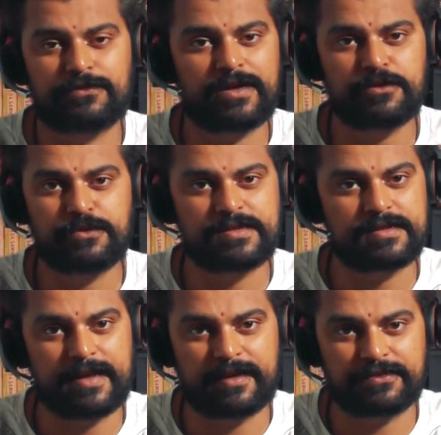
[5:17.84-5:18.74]
Where do we see
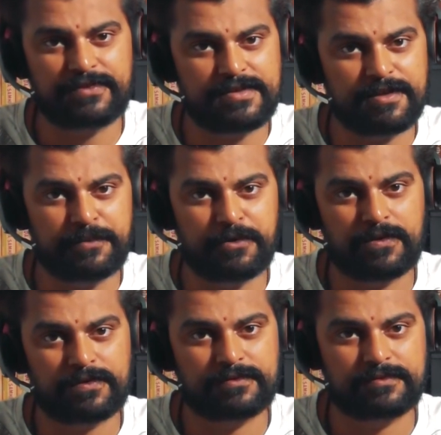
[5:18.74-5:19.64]
sacrifice anymore?
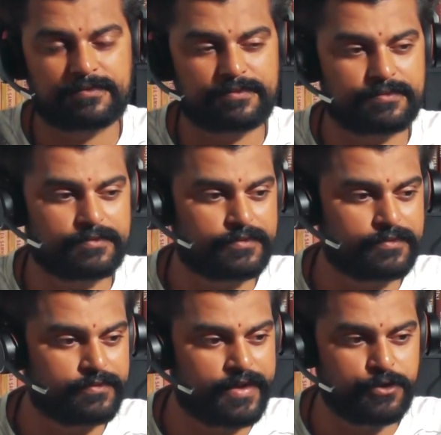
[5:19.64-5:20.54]

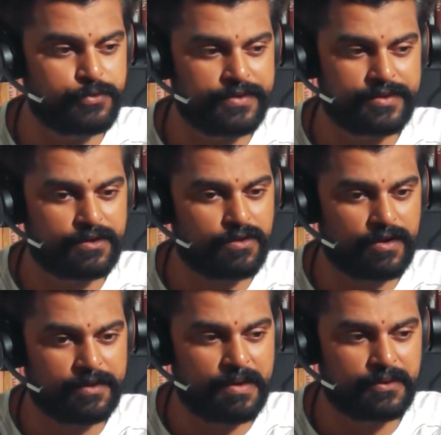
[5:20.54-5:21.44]
Where do we even
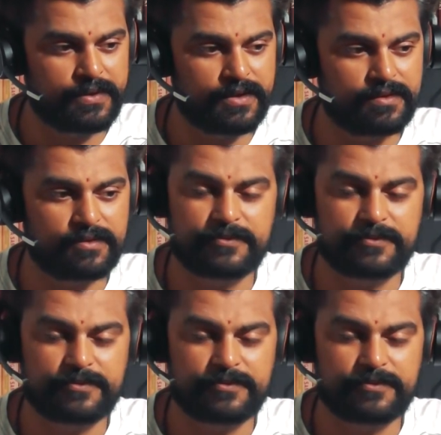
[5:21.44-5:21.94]
talk about it?